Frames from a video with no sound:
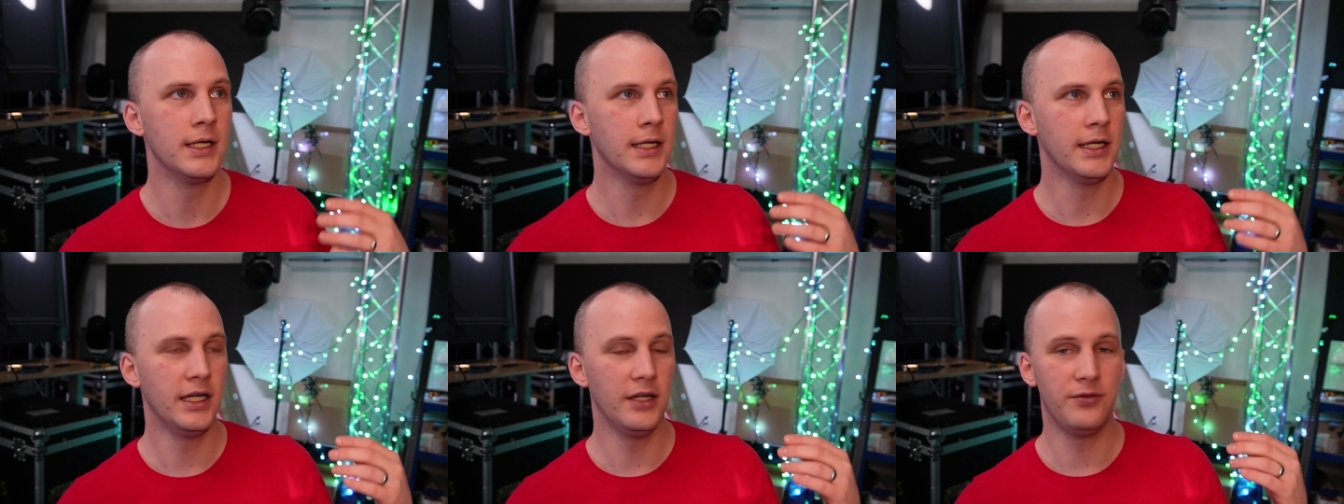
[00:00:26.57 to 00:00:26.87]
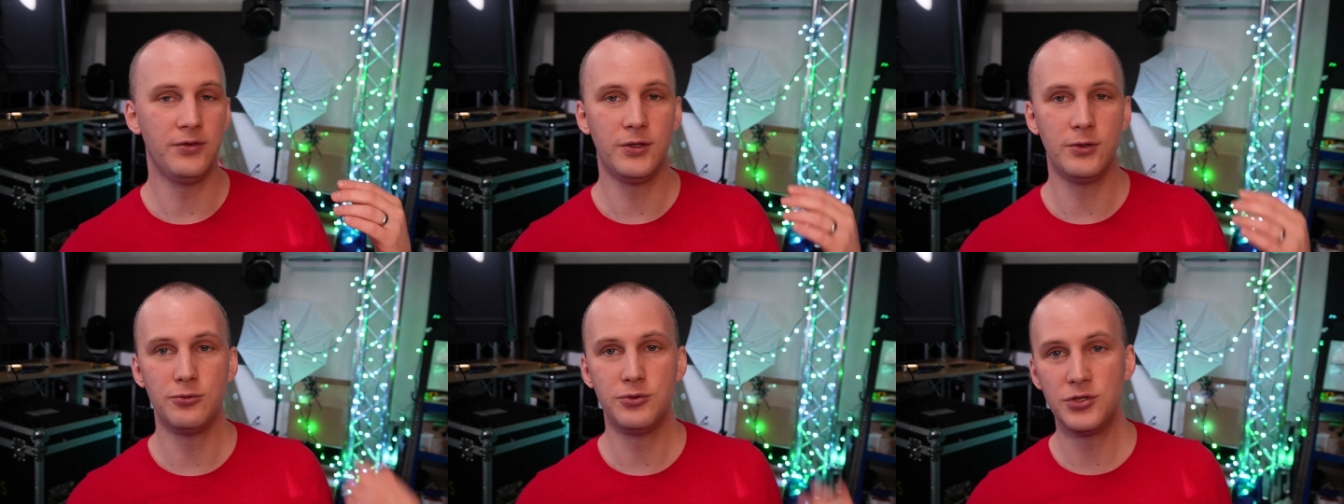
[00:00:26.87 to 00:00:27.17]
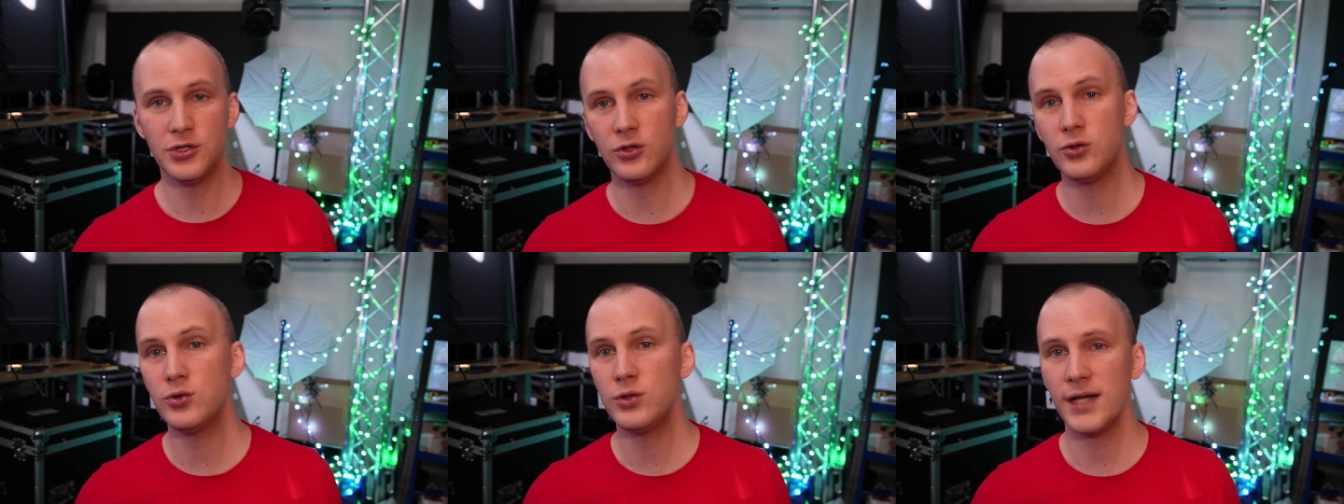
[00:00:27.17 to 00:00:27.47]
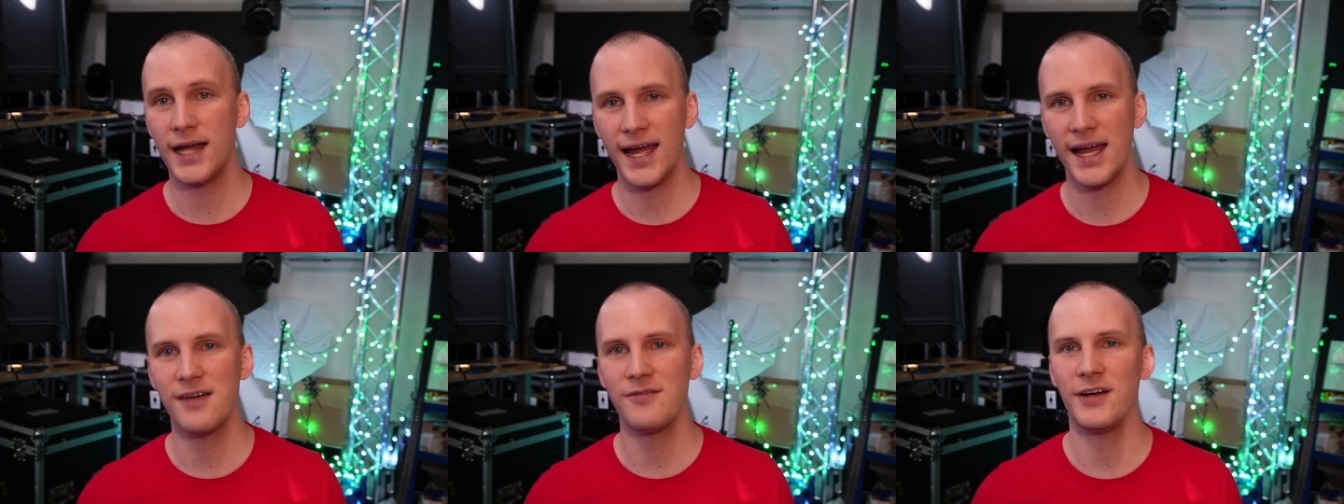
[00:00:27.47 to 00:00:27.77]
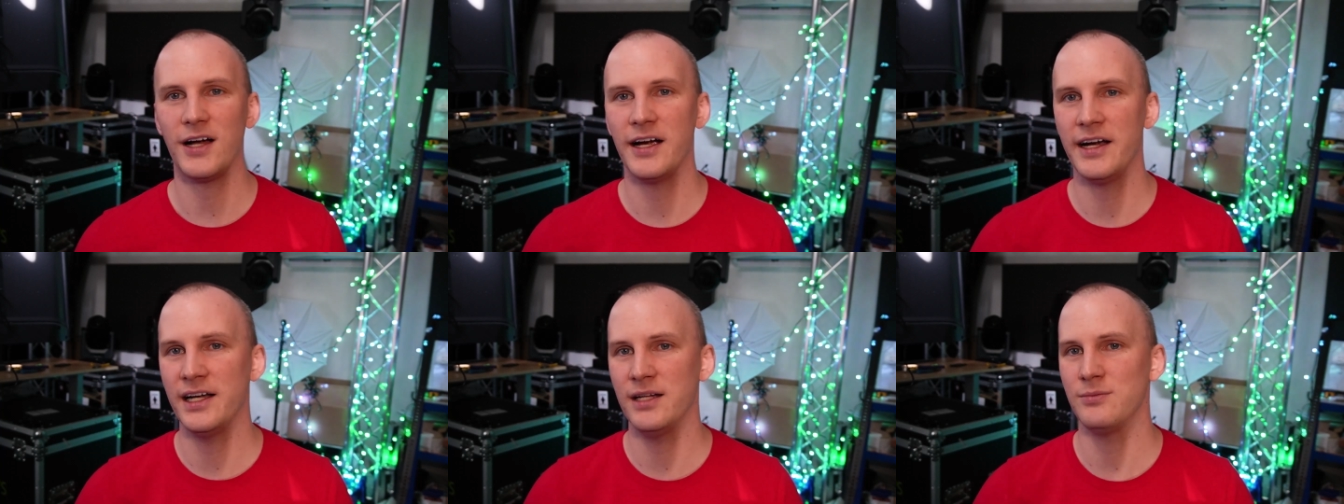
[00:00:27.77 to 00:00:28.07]
if you don't have
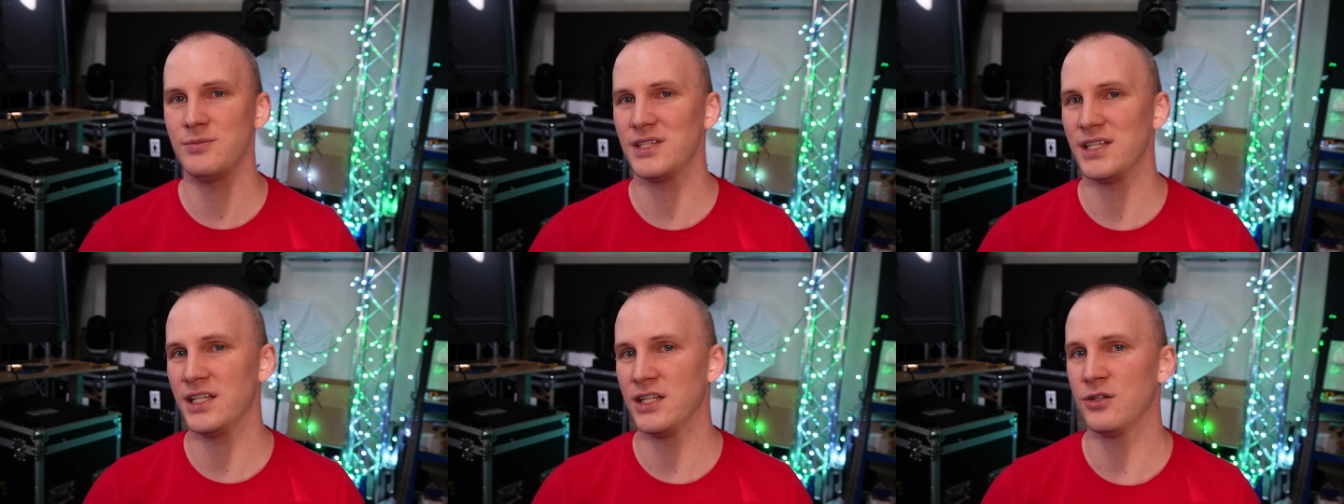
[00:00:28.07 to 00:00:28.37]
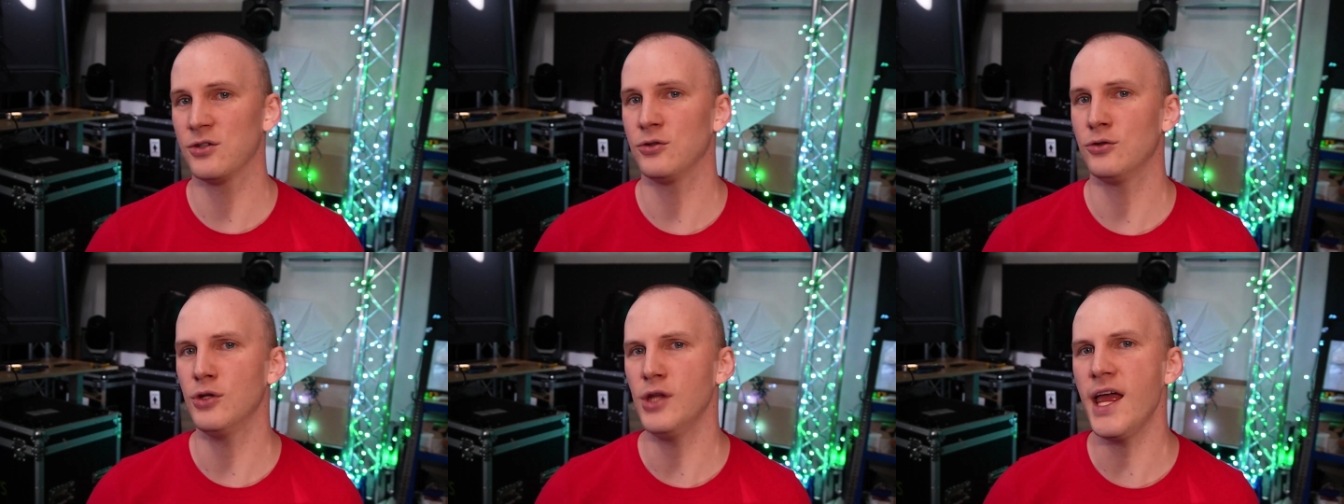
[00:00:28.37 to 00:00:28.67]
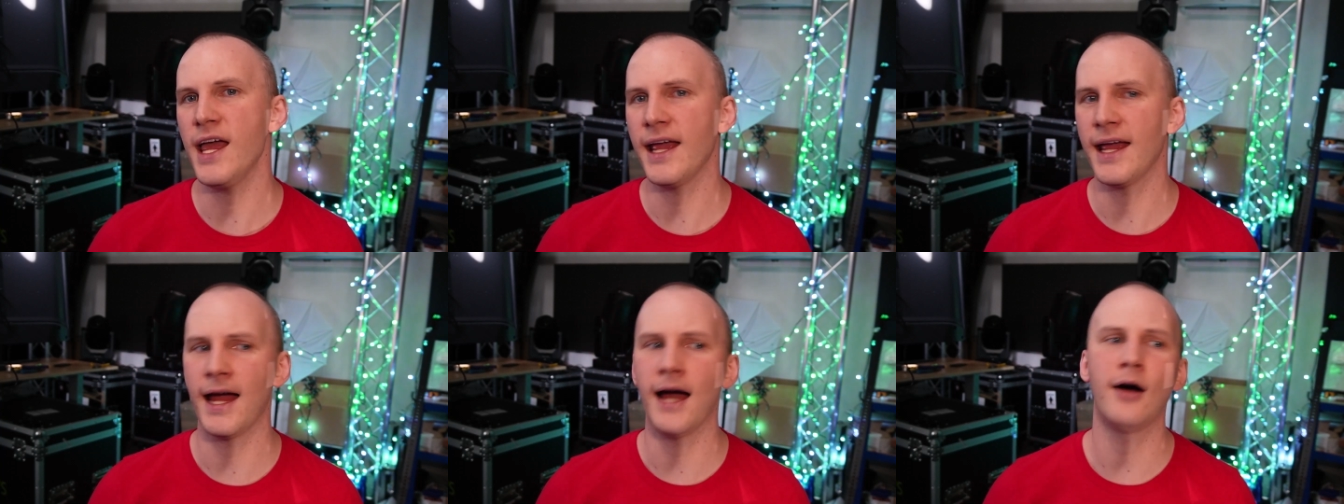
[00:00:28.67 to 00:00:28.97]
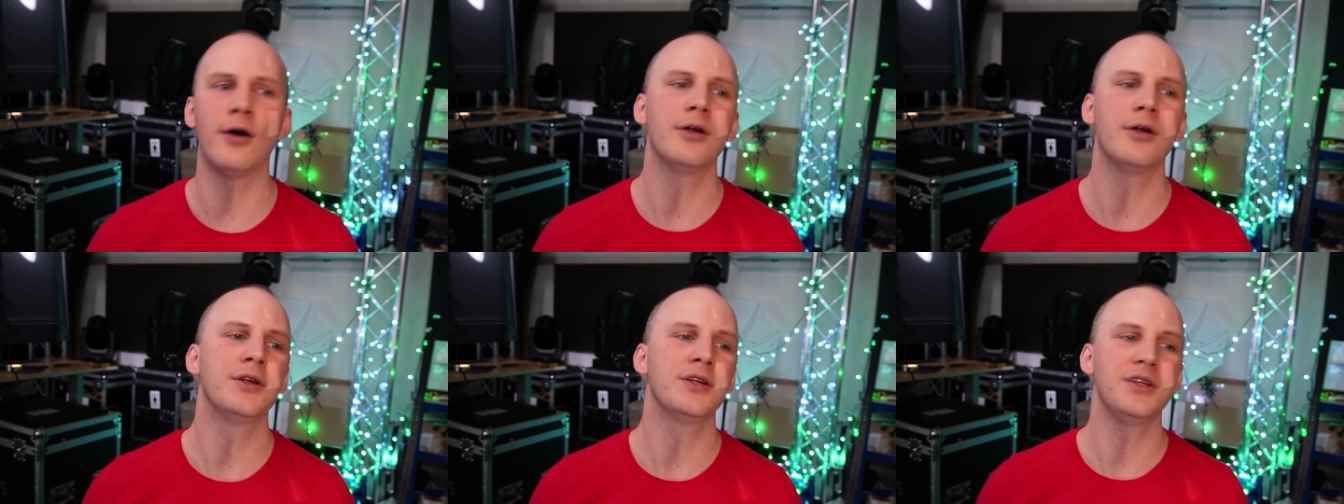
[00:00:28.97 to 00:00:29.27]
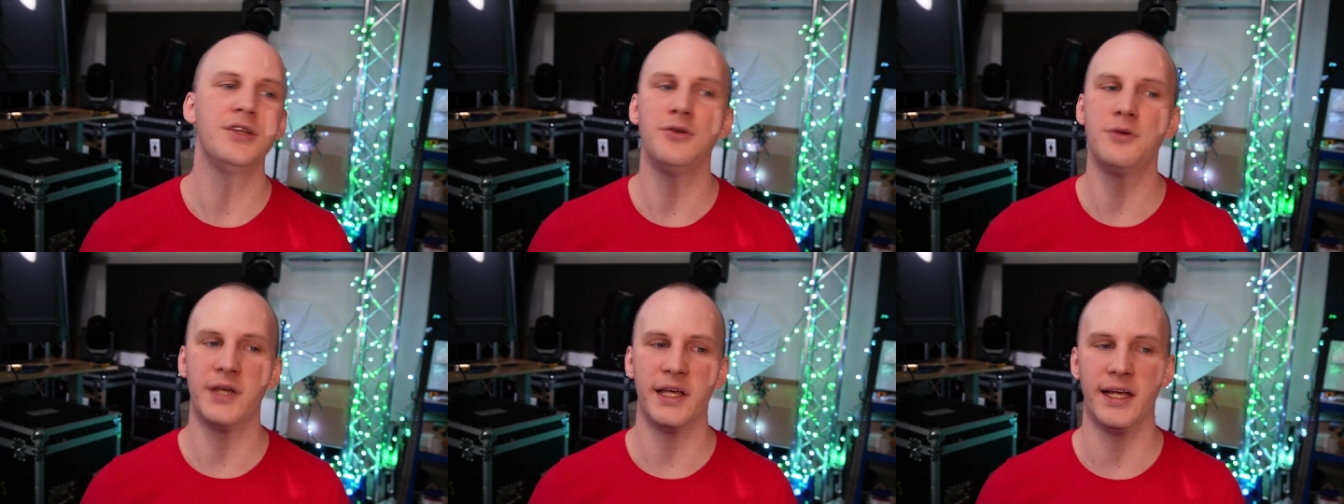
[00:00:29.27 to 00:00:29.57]
items in your layout,
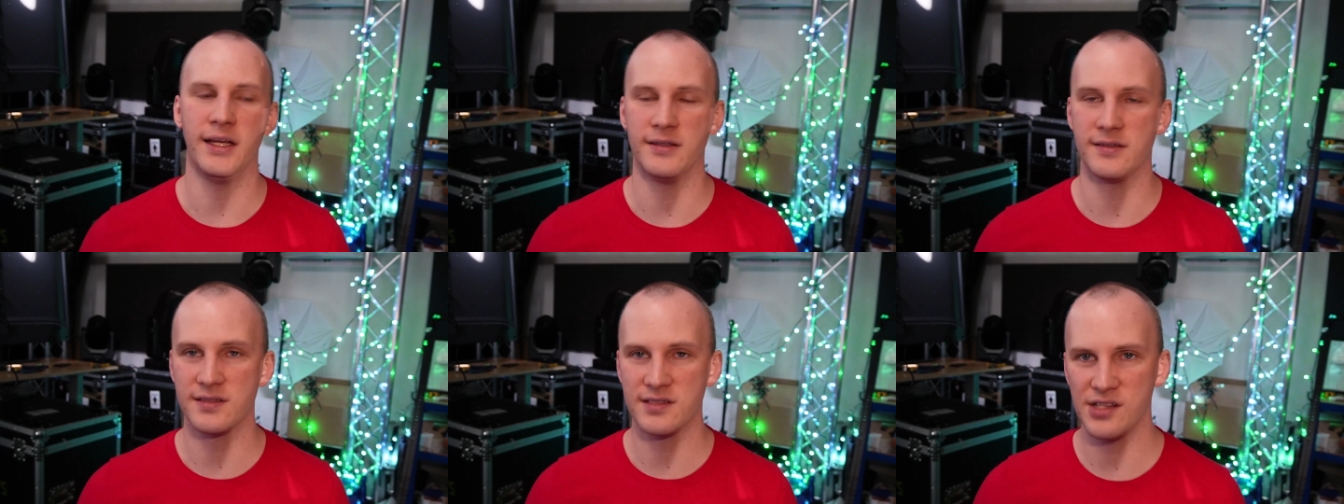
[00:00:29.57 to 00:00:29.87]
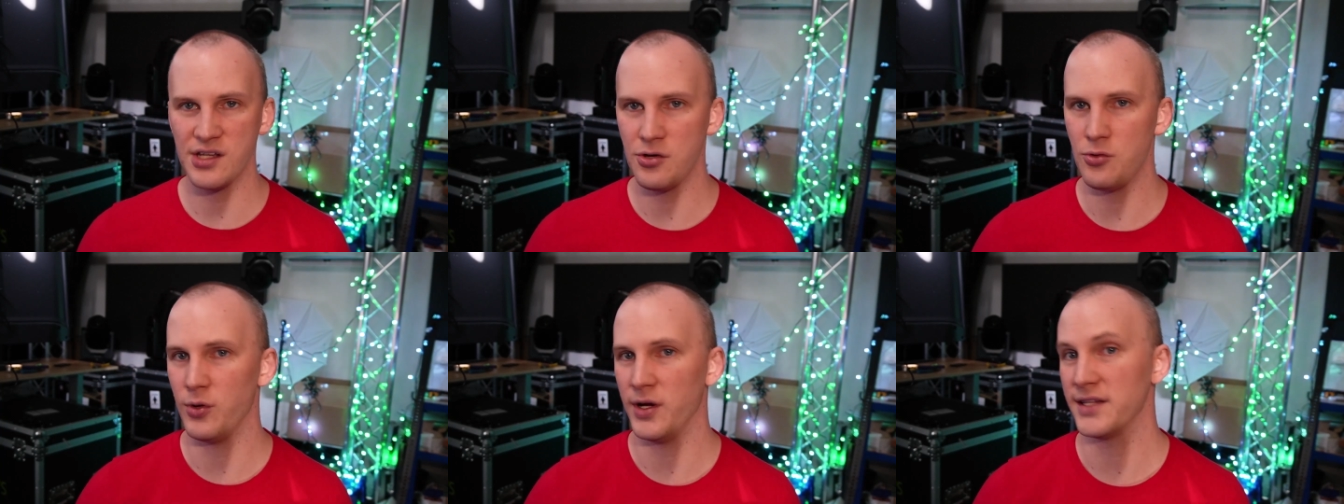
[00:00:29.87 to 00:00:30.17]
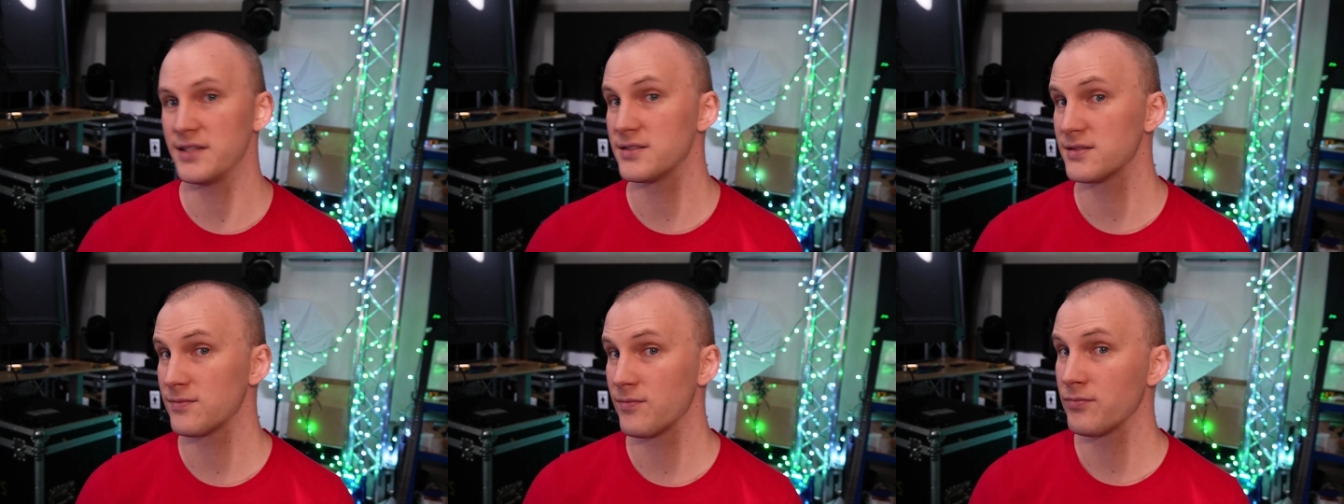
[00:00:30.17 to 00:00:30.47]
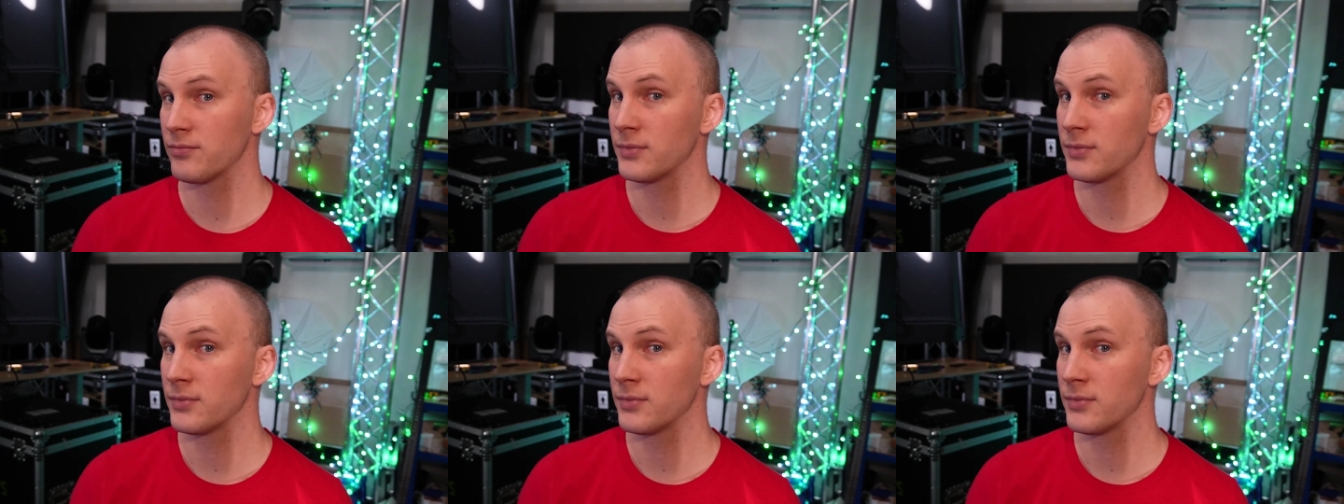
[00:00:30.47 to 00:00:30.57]
you can't sequence.